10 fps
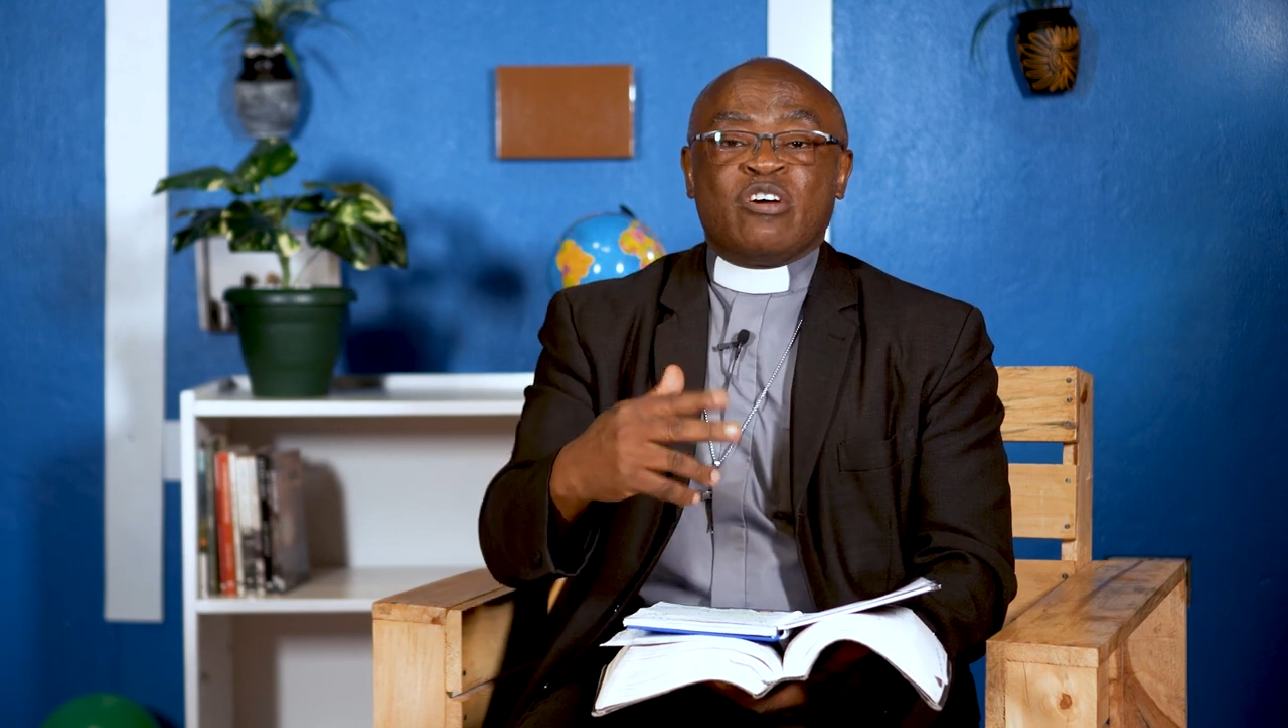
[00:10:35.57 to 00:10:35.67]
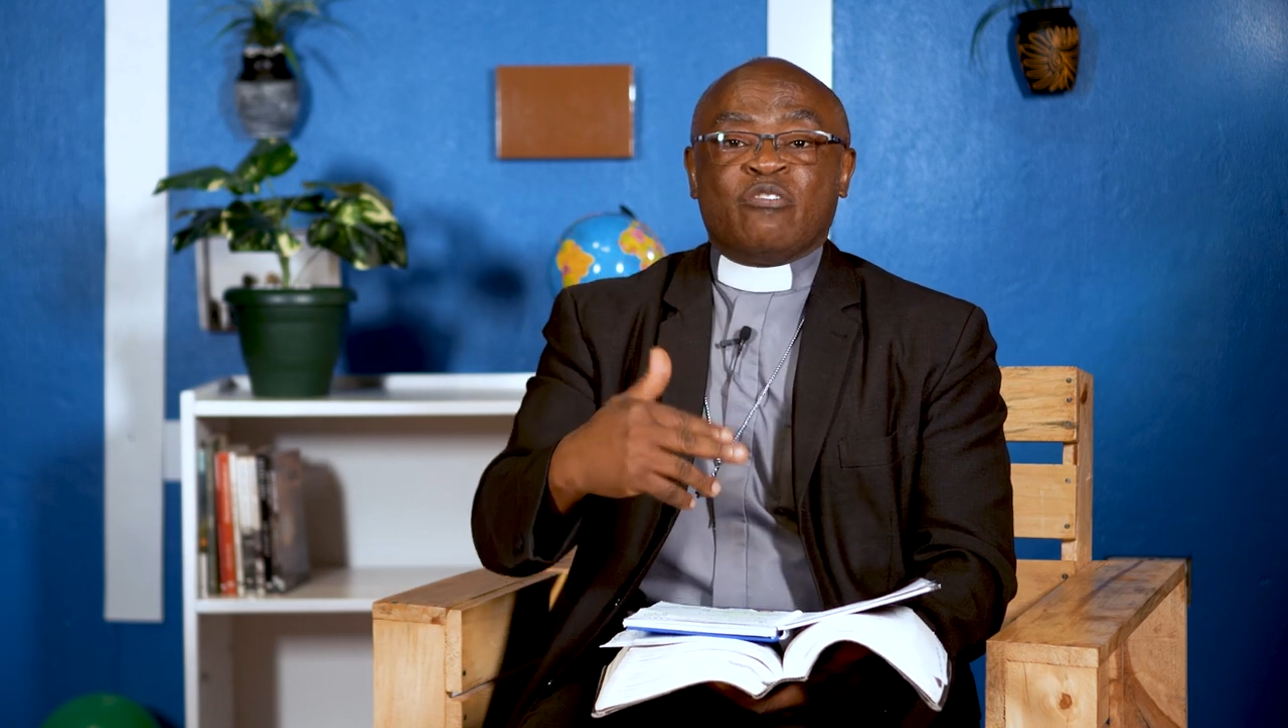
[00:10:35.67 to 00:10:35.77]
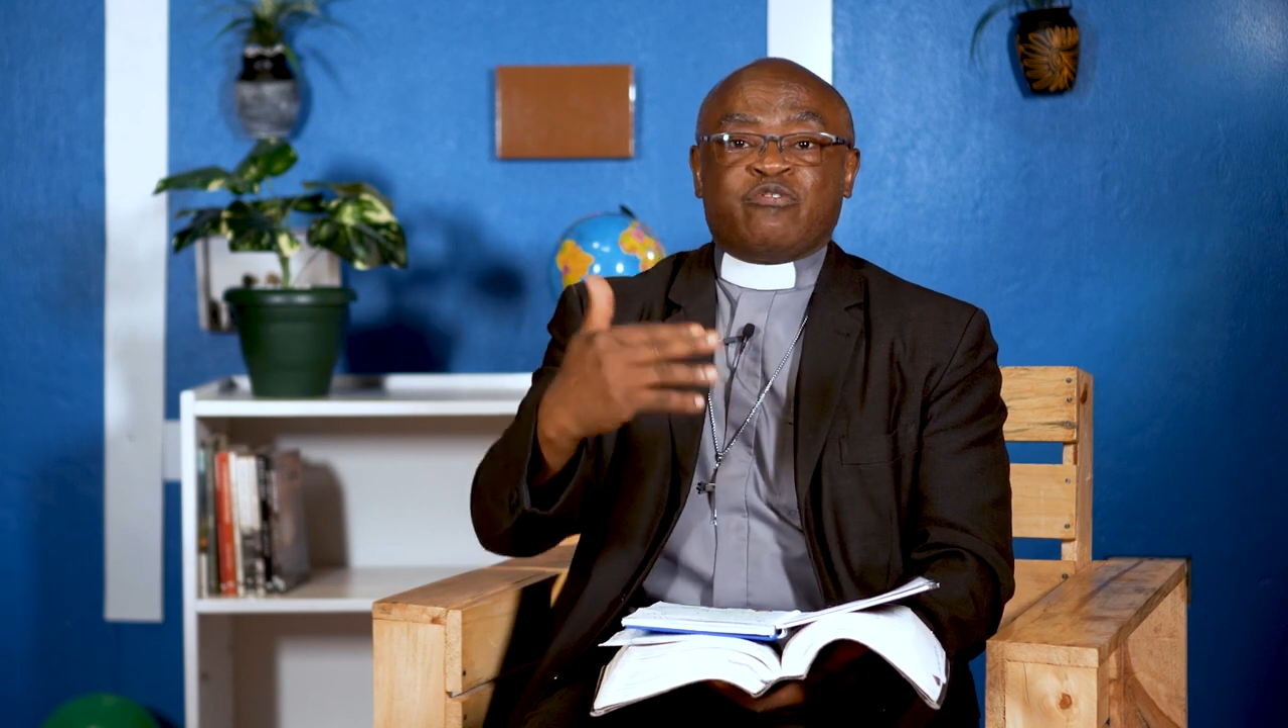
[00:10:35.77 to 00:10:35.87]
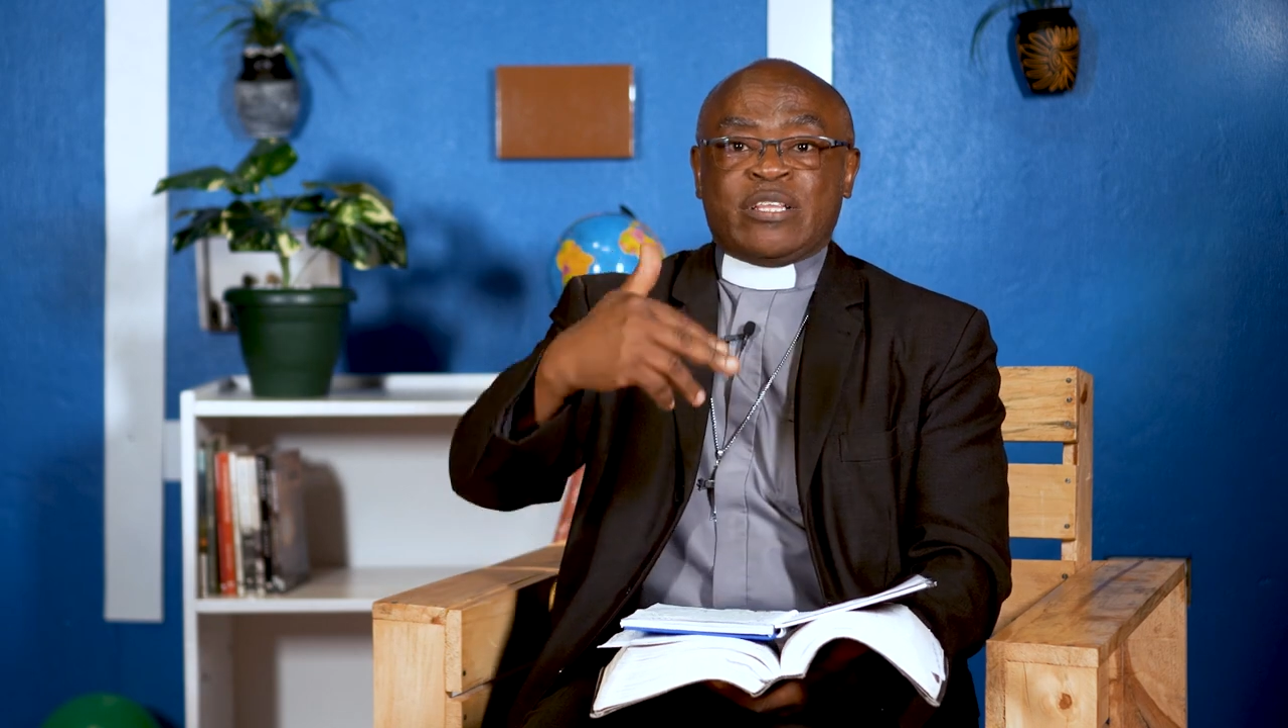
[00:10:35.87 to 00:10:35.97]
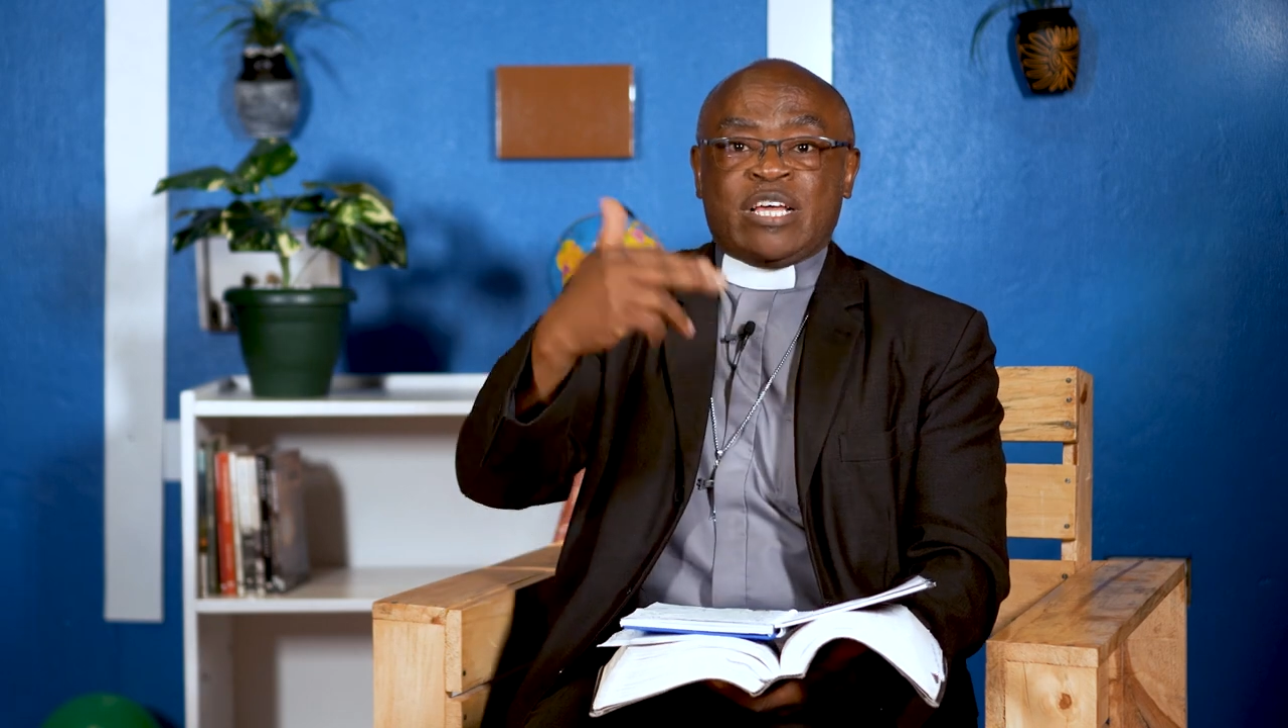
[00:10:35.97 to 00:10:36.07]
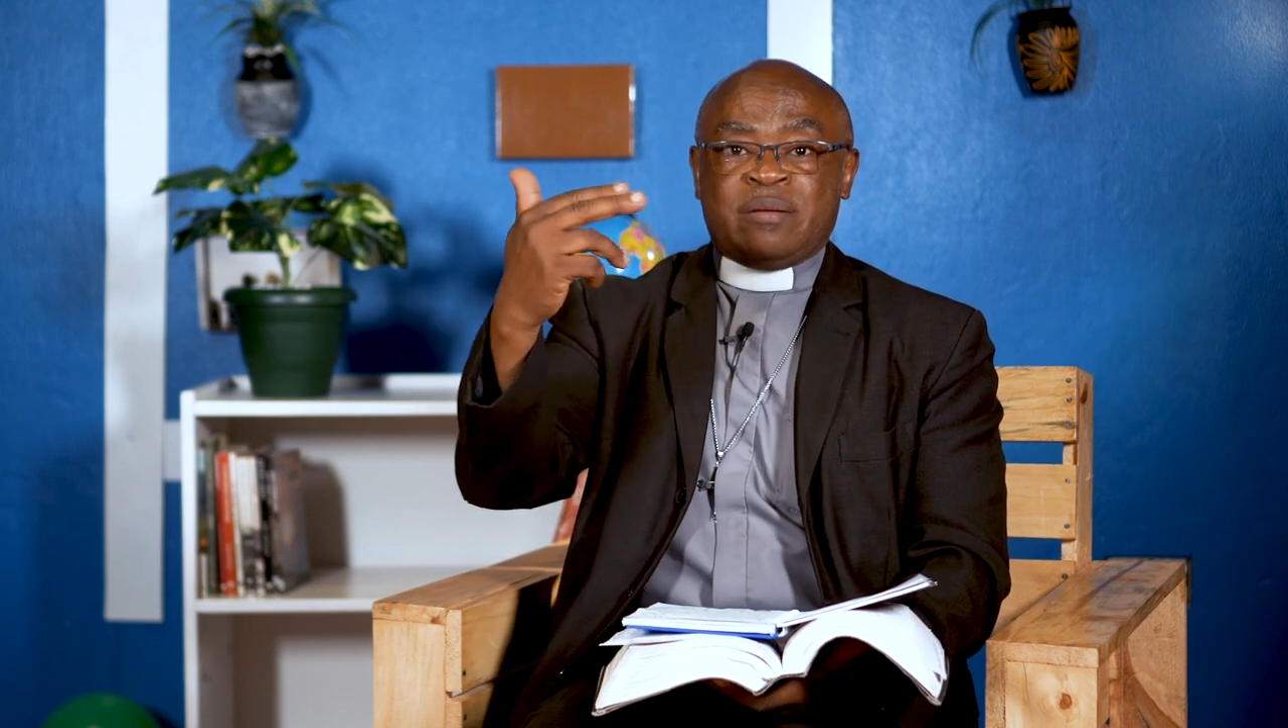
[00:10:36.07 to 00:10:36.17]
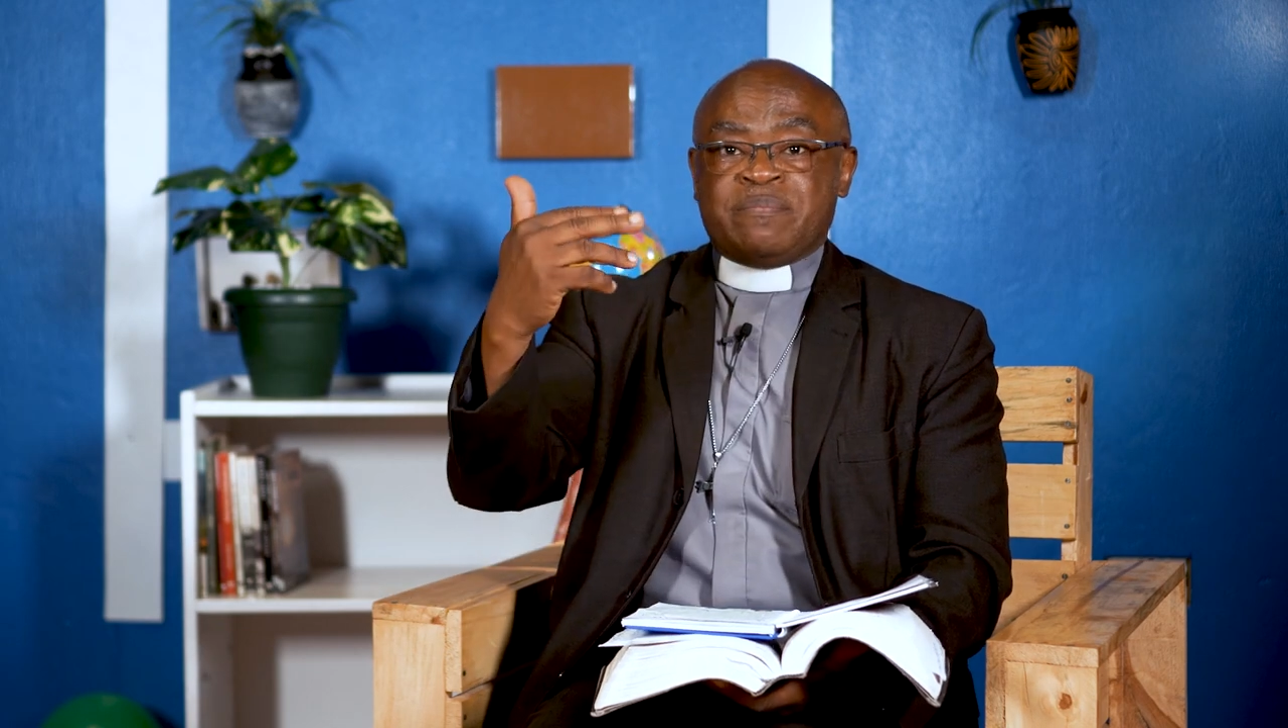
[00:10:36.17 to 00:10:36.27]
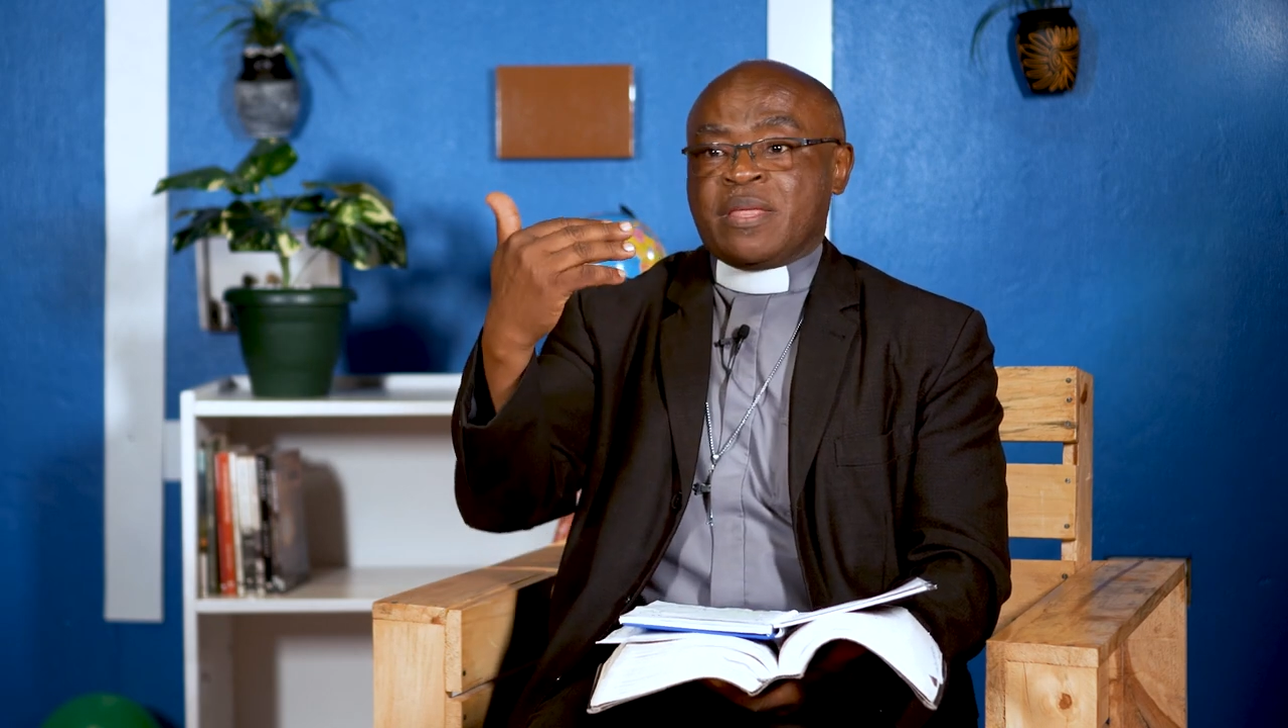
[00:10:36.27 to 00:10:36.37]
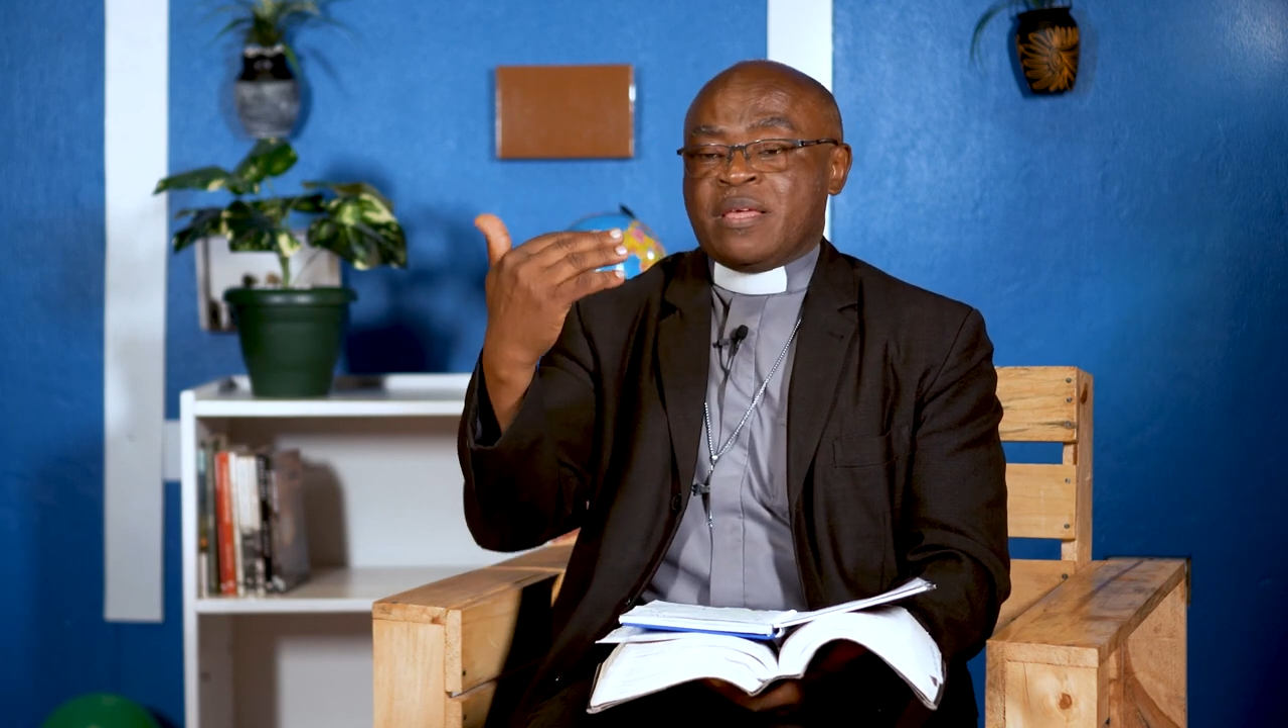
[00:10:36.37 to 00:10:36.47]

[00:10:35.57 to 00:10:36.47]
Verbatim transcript: for the